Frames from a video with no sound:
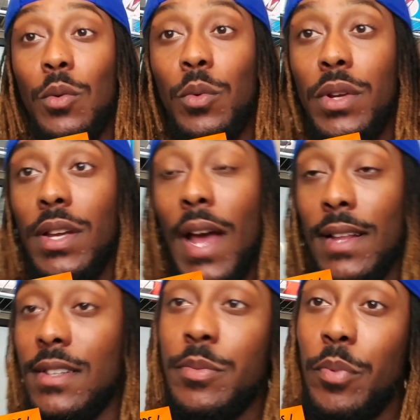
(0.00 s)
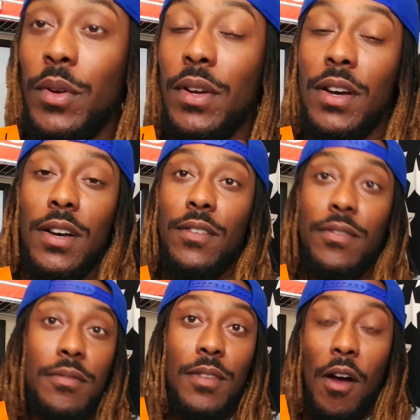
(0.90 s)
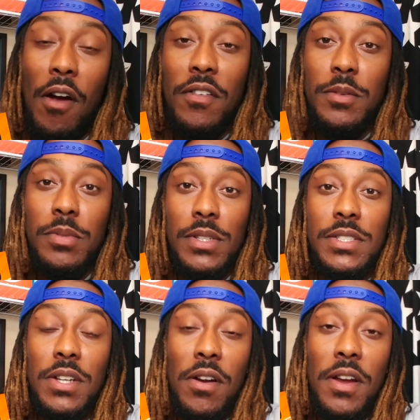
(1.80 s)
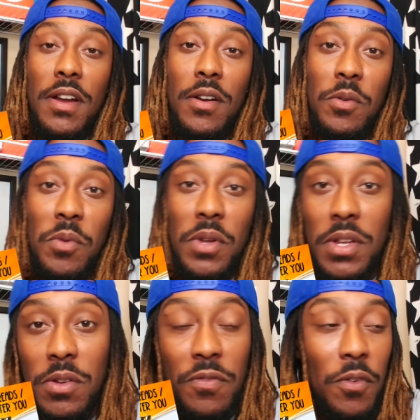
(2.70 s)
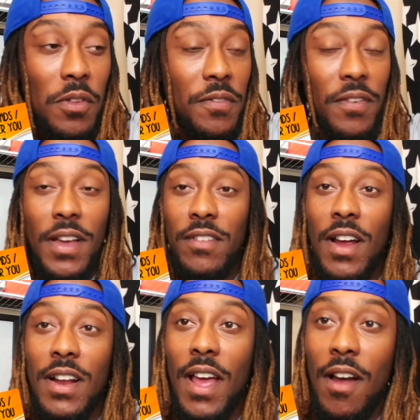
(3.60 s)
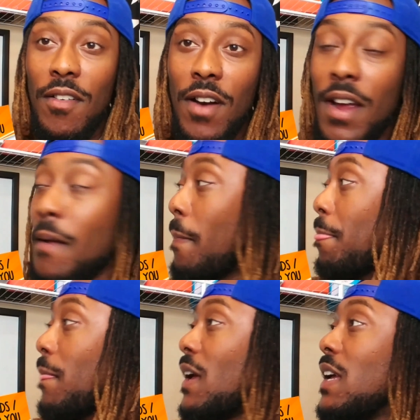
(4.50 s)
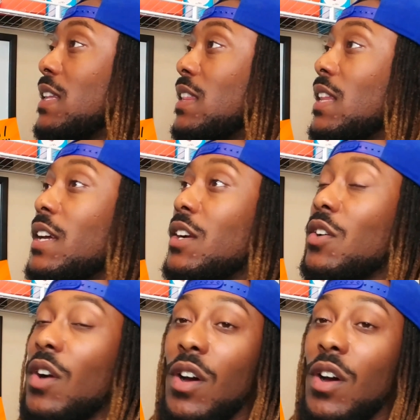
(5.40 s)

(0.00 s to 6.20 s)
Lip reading: we at this point of already bleached our hair. We full effect right now, right? Later